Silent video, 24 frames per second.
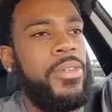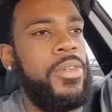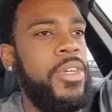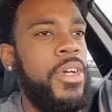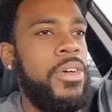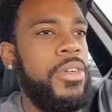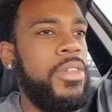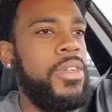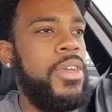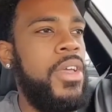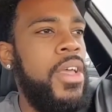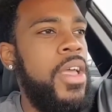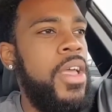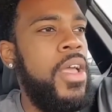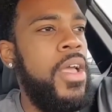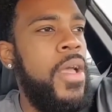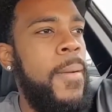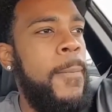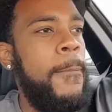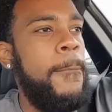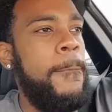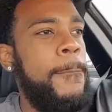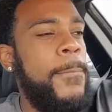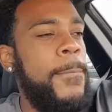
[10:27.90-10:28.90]
But if
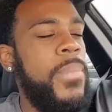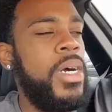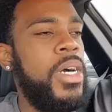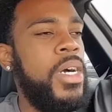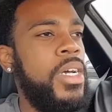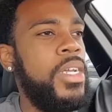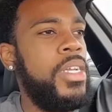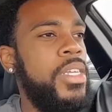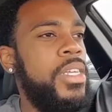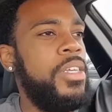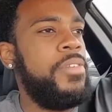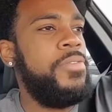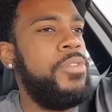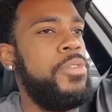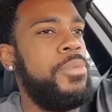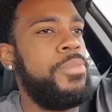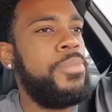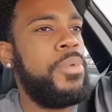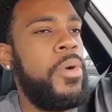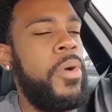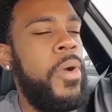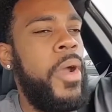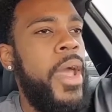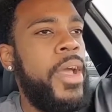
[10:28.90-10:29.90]
you're proactive on
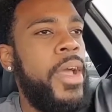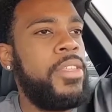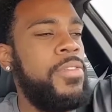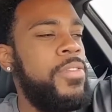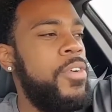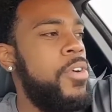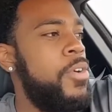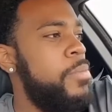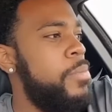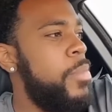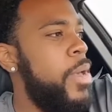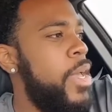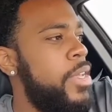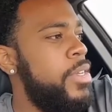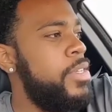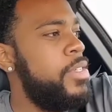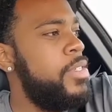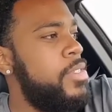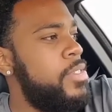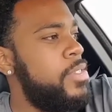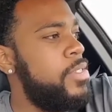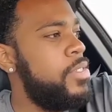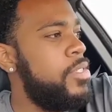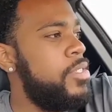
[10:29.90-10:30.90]
maintenance and stuff, the car
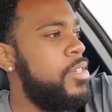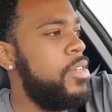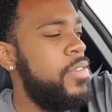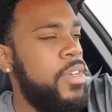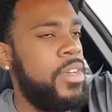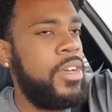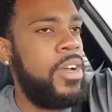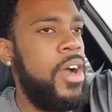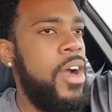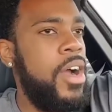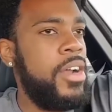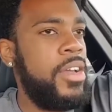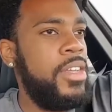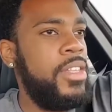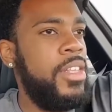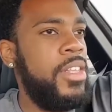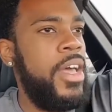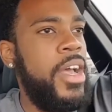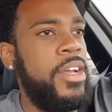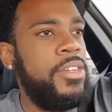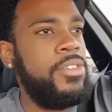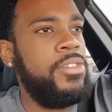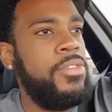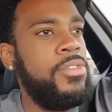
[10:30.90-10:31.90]
can last you for a long
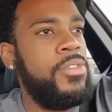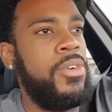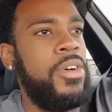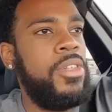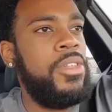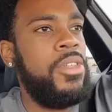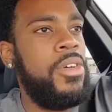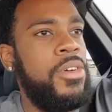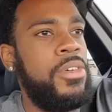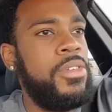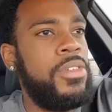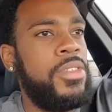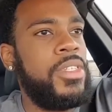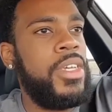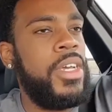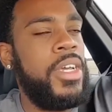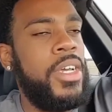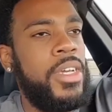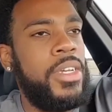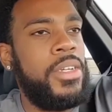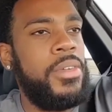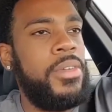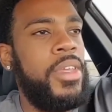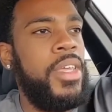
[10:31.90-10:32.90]
time
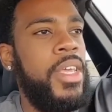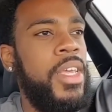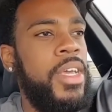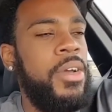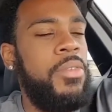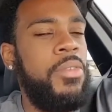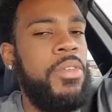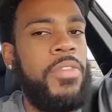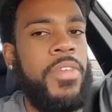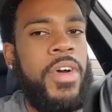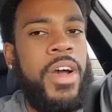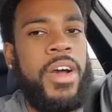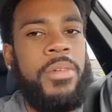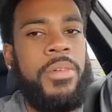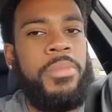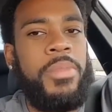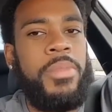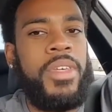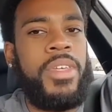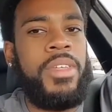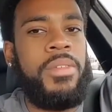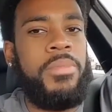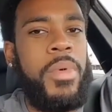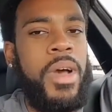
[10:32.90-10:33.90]
without breaking the
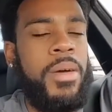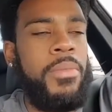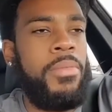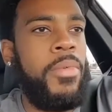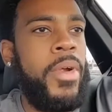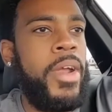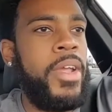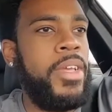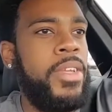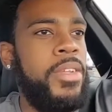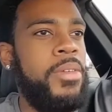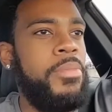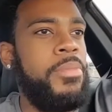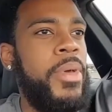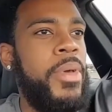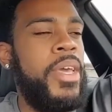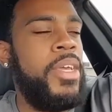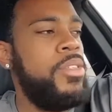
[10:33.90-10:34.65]
bank too much.